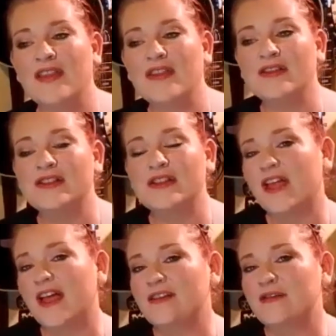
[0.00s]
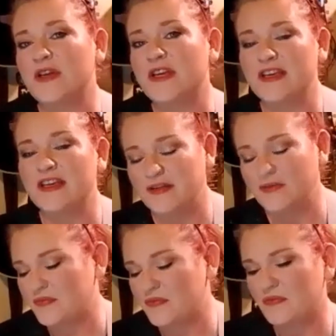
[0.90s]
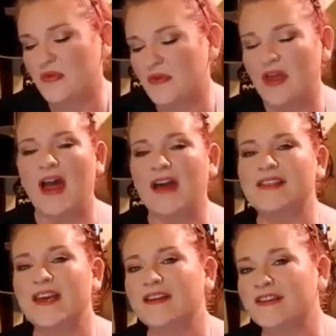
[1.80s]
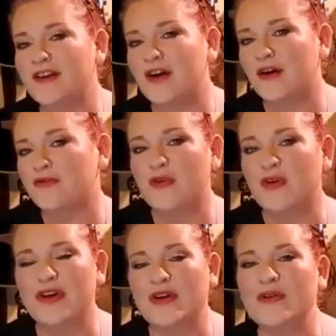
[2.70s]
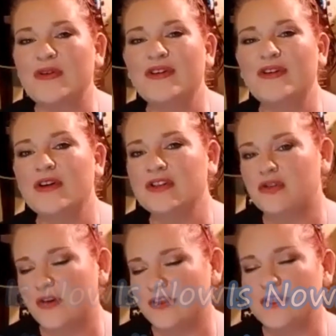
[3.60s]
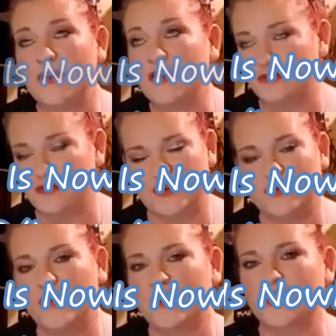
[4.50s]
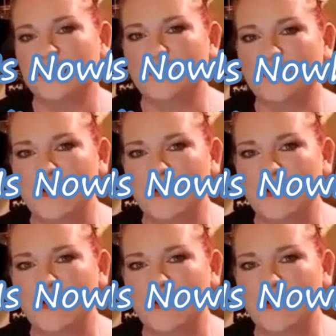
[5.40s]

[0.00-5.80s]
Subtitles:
So last week, I sang a song for you during the special music portion of our